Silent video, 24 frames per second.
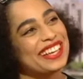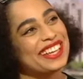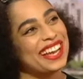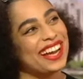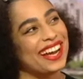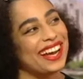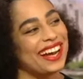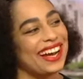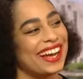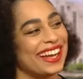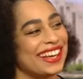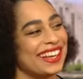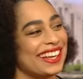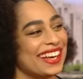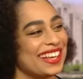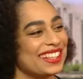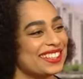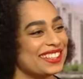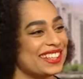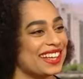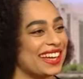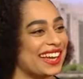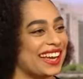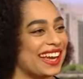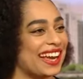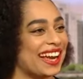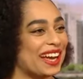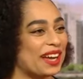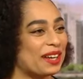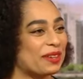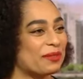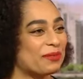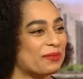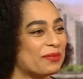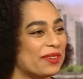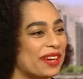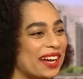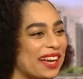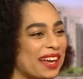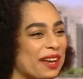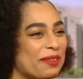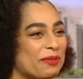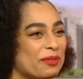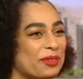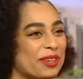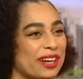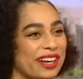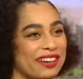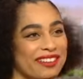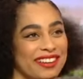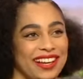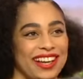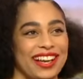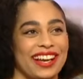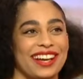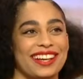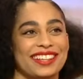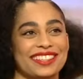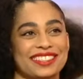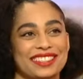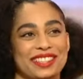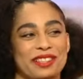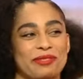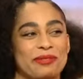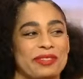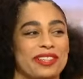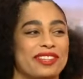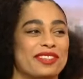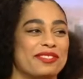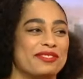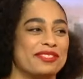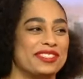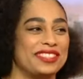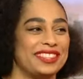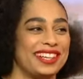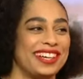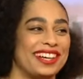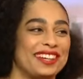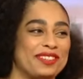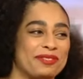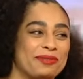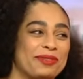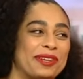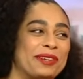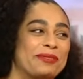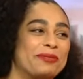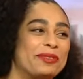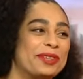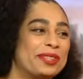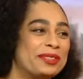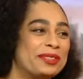Yeah, I guess I am. I am quite relaxed. I mean, obviously, I have my